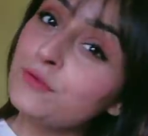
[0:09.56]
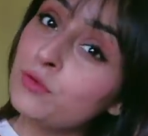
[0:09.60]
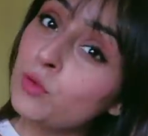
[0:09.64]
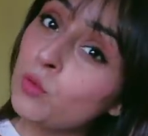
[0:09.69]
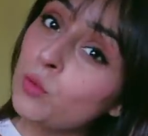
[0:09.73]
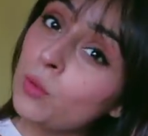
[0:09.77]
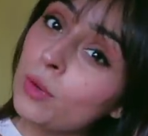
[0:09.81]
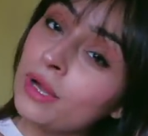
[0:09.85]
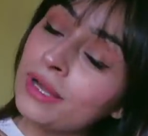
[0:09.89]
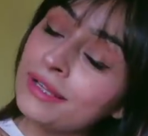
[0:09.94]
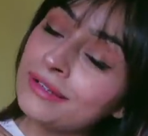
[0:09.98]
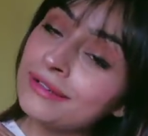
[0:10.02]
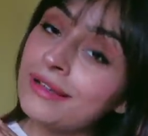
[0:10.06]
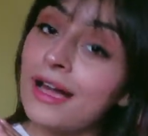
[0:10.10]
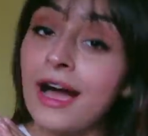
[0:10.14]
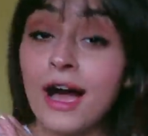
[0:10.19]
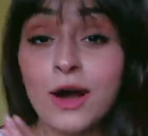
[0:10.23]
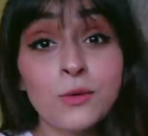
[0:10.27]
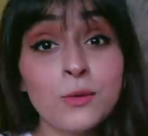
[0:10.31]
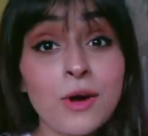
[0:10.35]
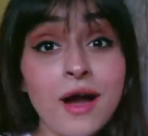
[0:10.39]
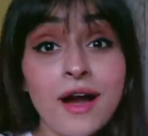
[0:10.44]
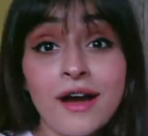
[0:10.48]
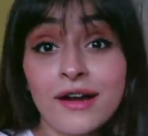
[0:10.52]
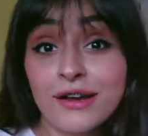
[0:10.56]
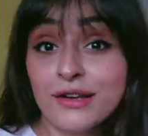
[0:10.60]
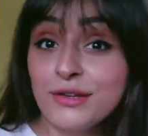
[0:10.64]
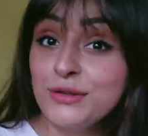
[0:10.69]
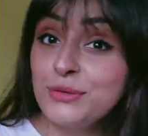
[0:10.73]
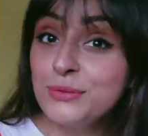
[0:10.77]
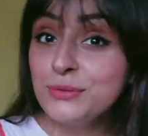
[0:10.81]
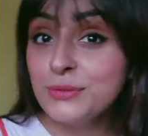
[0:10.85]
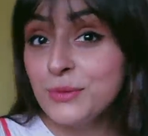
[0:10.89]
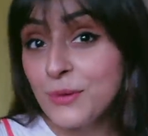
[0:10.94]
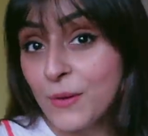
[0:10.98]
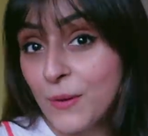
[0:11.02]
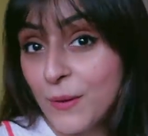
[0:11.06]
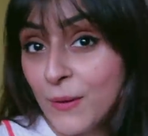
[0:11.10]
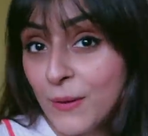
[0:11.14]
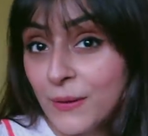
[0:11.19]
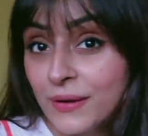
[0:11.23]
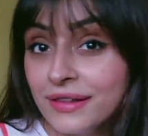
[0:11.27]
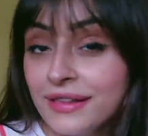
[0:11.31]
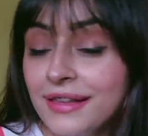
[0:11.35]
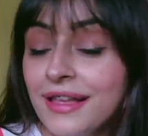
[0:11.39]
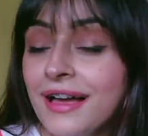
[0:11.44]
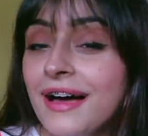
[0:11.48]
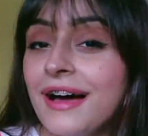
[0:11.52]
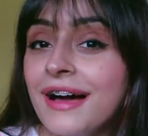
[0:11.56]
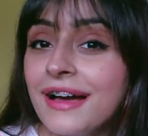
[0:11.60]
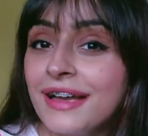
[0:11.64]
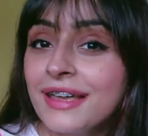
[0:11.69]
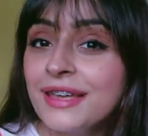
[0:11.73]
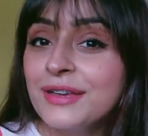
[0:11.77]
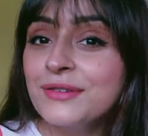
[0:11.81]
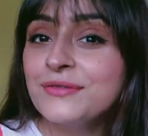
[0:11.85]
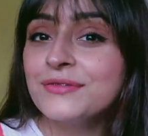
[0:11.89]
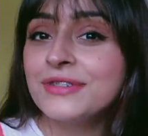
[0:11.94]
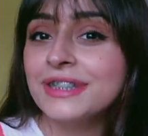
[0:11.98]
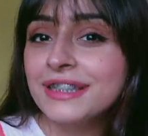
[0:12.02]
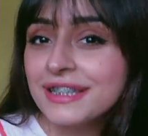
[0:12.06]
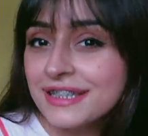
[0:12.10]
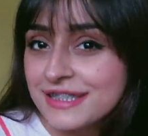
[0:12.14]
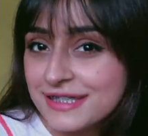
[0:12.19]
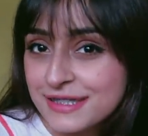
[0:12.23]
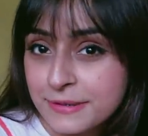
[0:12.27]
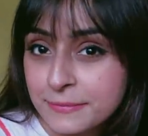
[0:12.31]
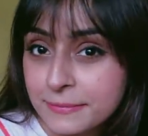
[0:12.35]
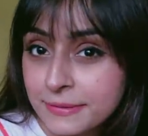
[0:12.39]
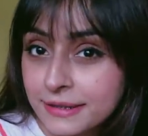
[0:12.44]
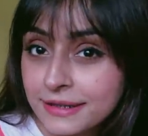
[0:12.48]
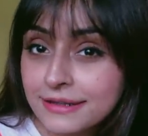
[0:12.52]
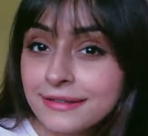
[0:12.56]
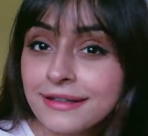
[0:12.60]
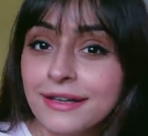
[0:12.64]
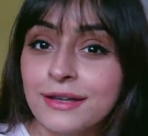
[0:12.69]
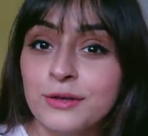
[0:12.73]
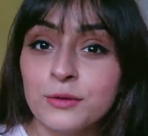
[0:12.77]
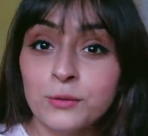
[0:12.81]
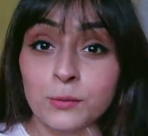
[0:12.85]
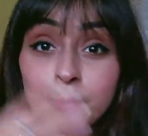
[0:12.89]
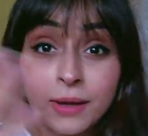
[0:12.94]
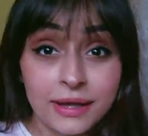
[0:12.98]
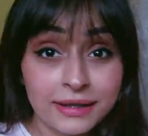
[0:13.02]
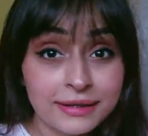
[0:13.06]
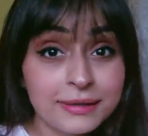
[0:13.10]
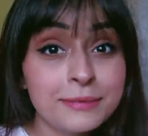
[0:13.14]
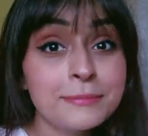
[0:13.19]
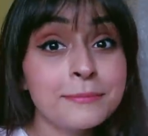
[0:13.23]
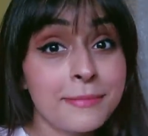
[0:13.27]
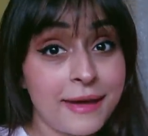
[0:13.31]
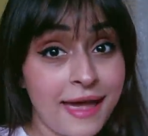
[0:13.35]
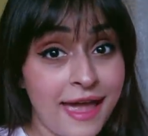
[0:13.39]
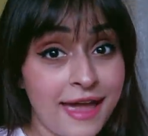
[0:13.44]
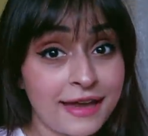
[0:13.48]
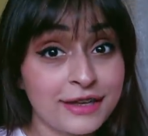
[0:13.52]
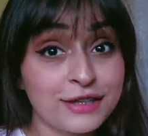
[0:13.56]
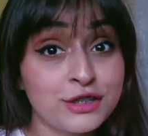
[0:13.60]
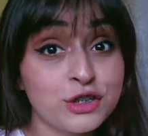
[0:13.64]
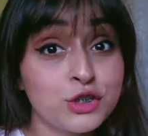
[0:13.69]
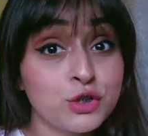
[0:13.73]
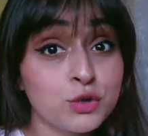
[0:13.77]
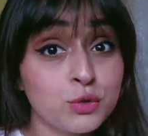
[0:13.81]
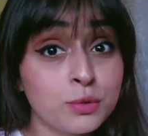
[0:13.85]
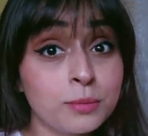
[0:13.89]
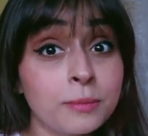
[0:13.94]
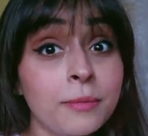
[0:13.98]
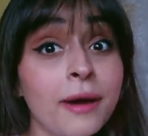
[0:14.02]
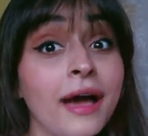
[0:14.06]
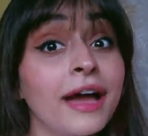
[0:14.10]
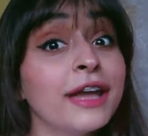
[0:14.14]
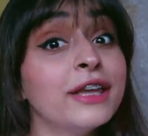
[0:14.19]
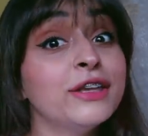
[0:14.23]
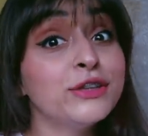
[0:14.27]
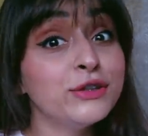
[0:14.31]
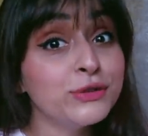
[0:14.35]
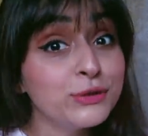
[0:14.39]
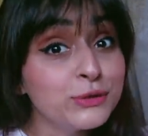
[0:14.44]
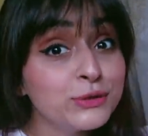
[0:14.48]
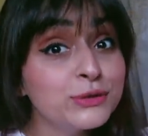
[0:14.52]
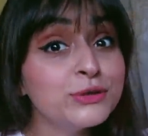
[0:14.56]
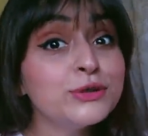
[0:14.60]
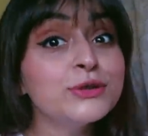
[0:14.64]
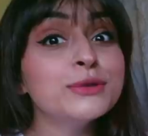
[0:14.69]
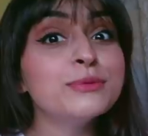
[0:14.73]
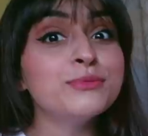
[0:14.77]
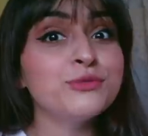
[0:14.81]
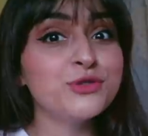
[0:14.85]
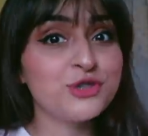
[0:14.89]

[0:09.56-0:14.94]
everyone! How are you all? I am Vitasta Bhat and welcome back to my YouTube